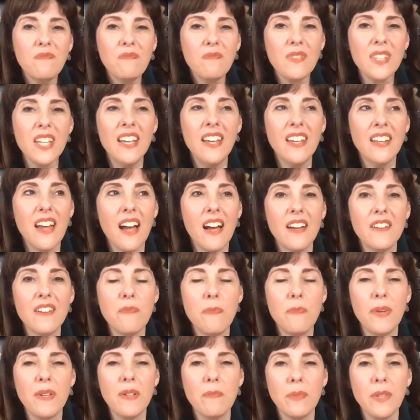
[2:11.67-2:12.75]
And I've
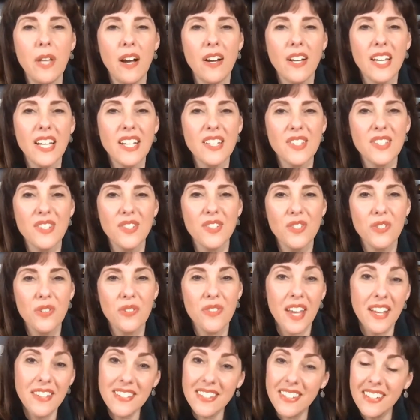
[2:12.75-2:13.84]
been blogging since
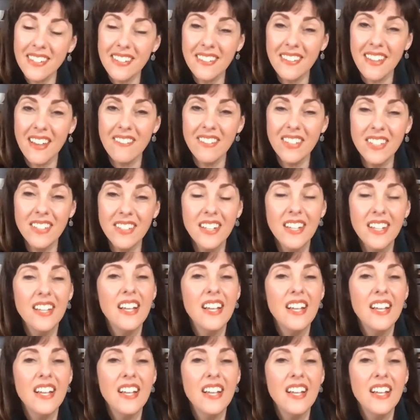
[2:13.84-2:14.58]
2011,